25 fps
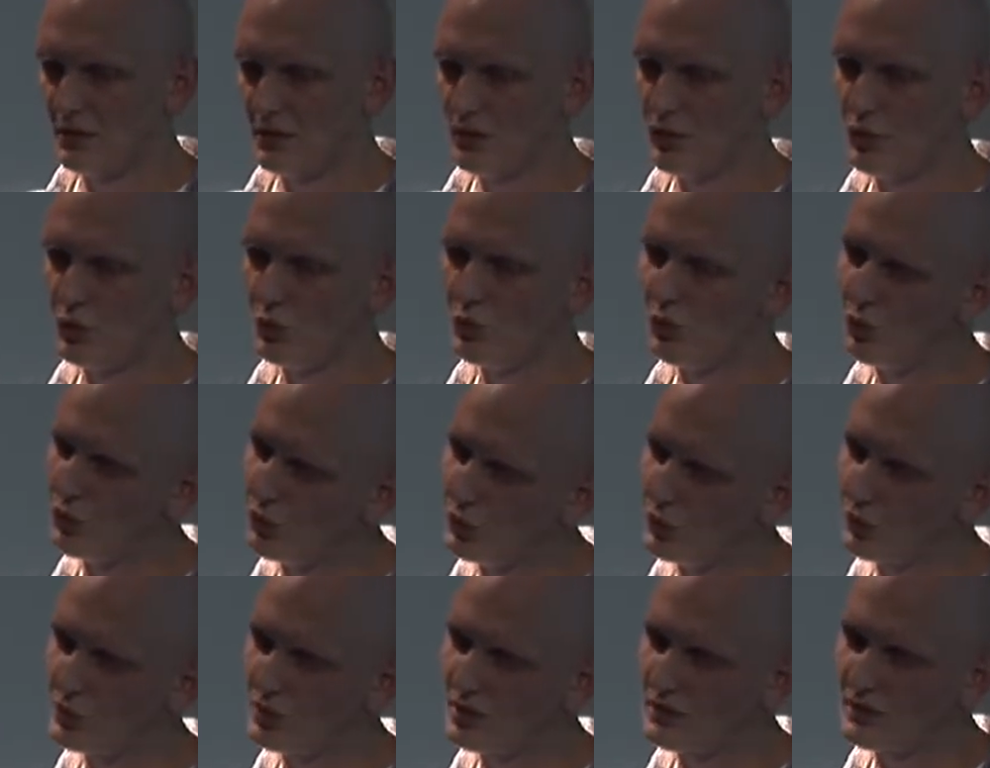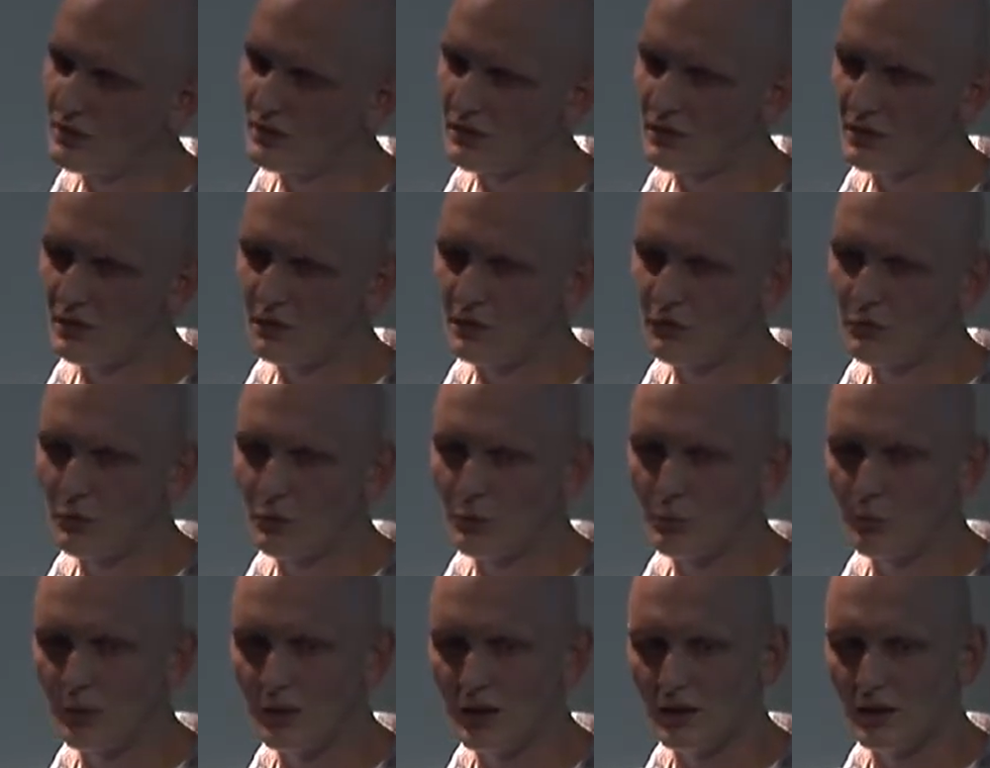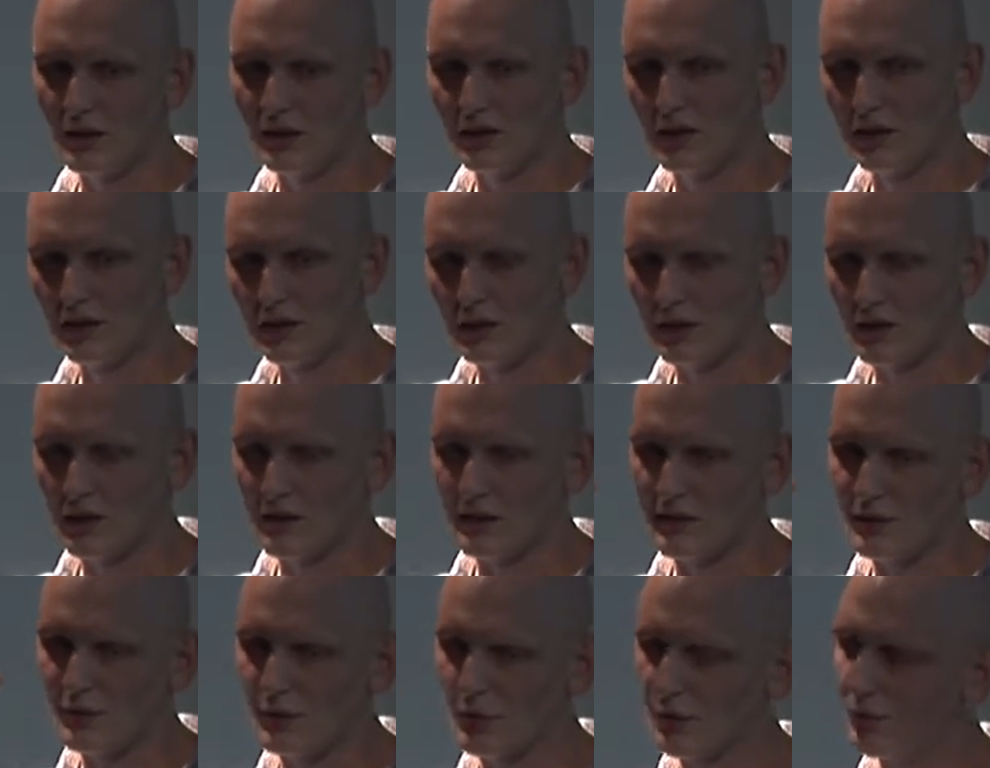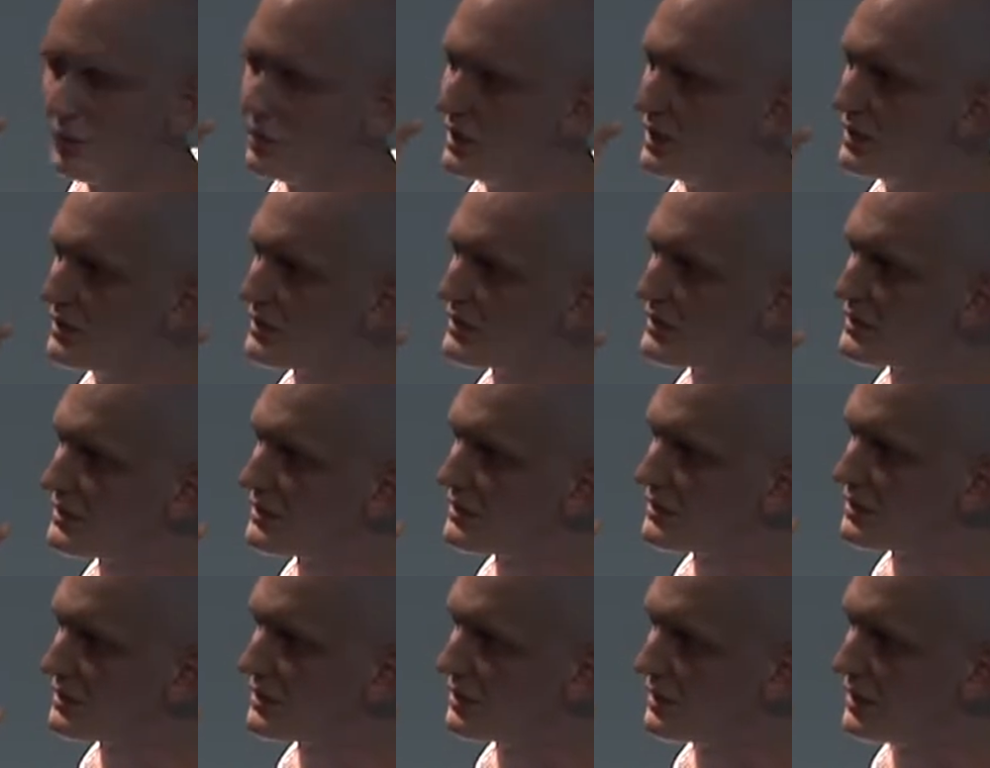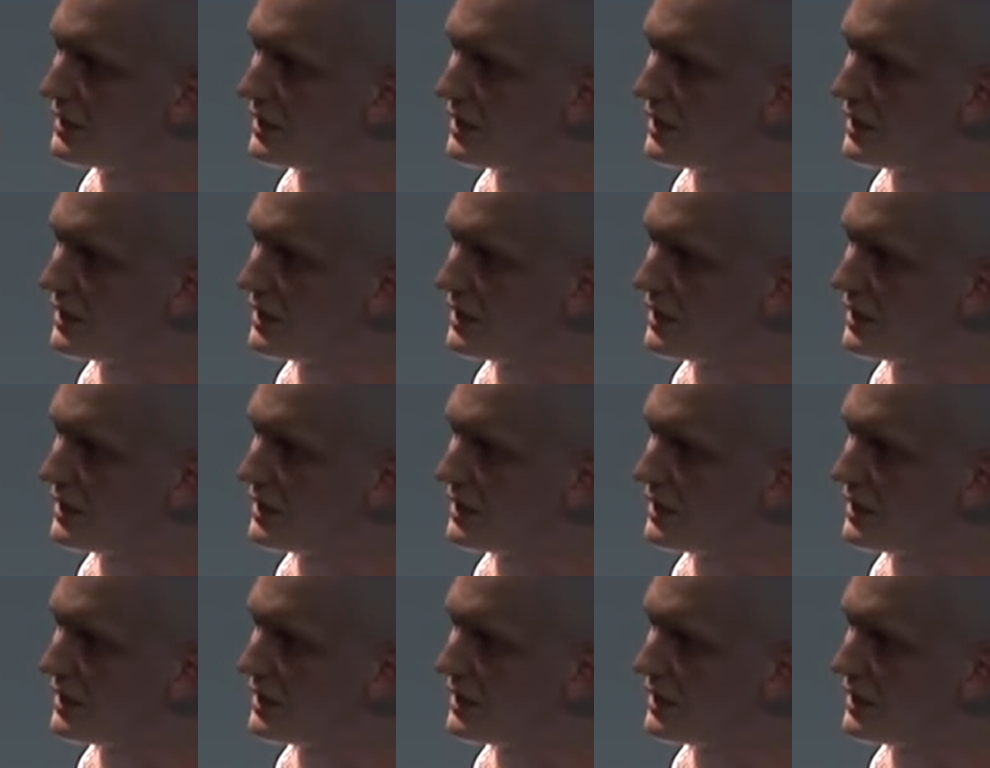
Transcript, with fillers: you knew that it will be along this uh,